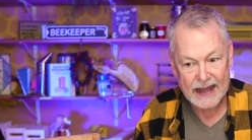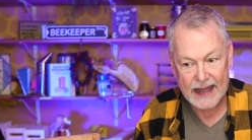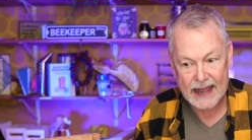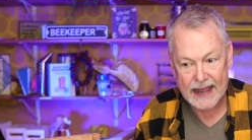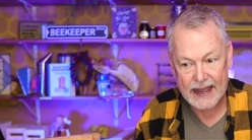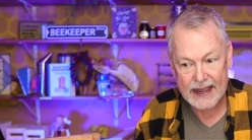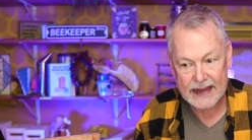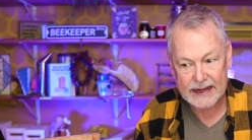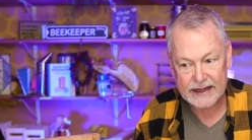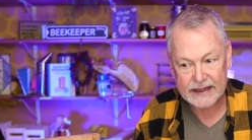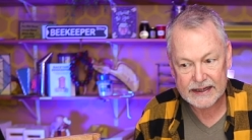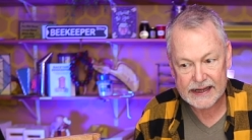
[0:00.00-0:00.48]

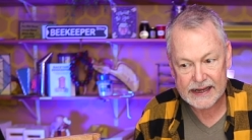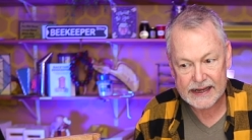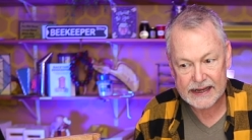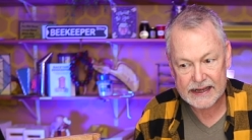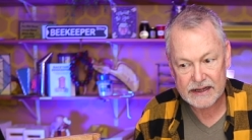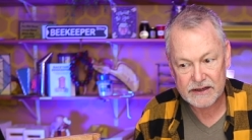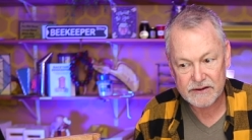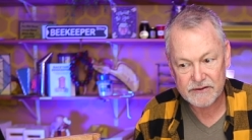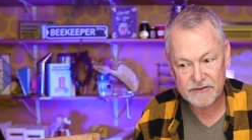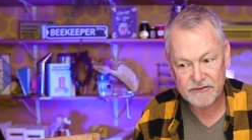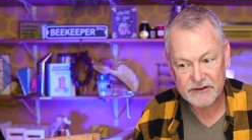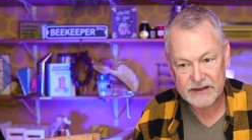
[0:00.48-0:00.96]
I
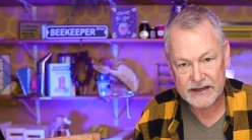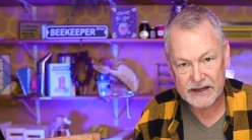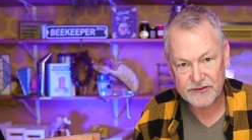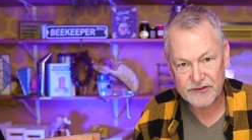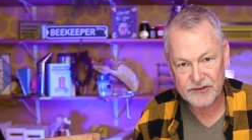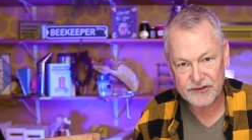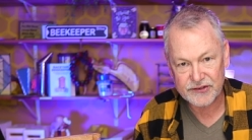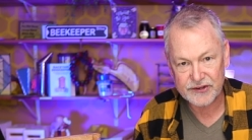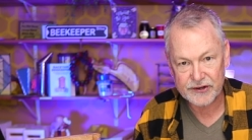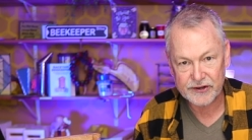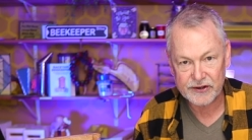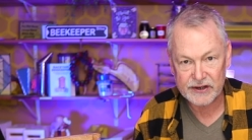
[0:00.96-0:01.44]
can't
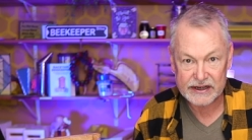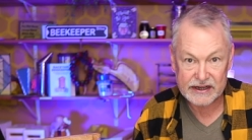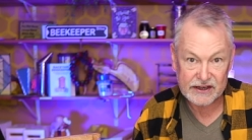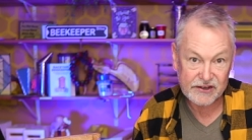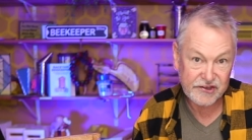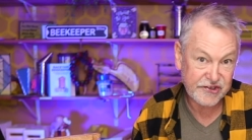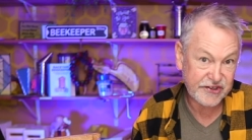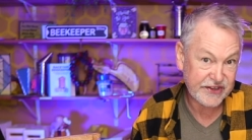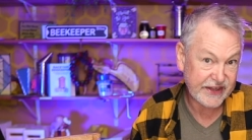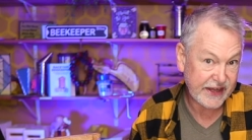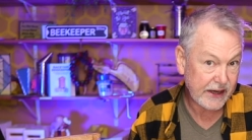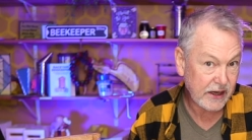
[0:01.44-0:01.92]
necessarily
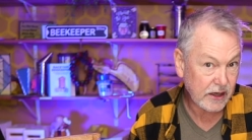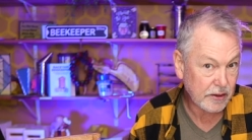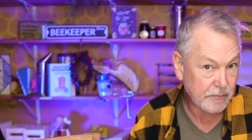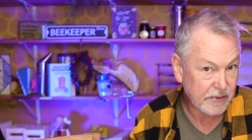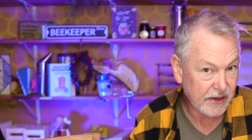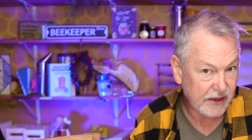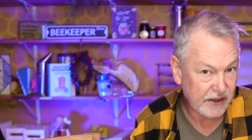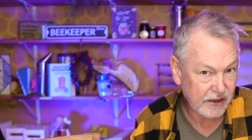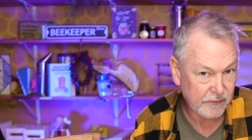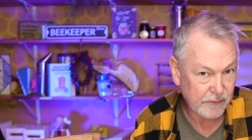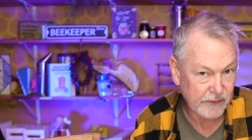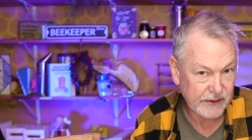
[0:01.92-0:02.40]
sell
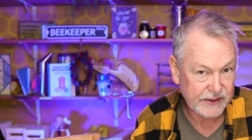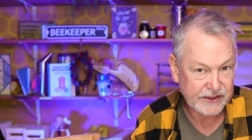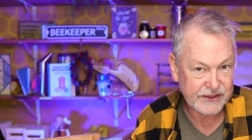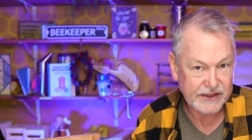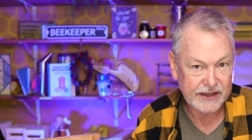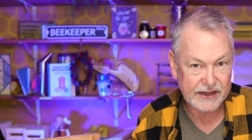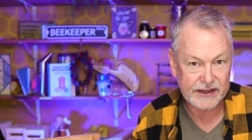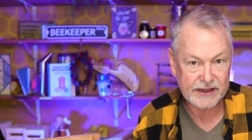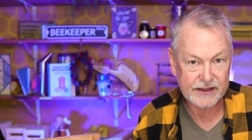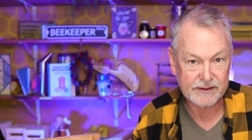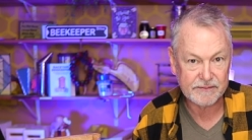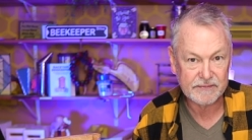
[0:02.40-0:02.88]
them all at one
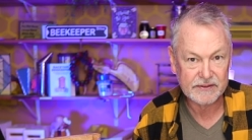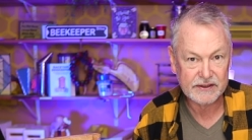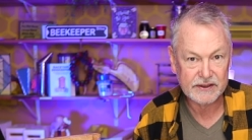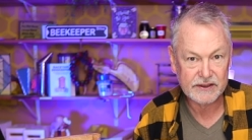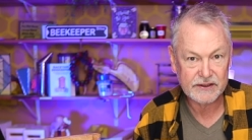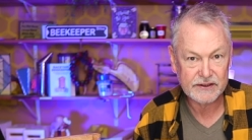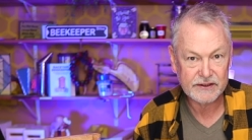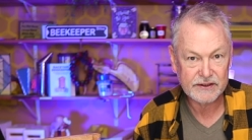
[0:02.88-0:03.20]
time.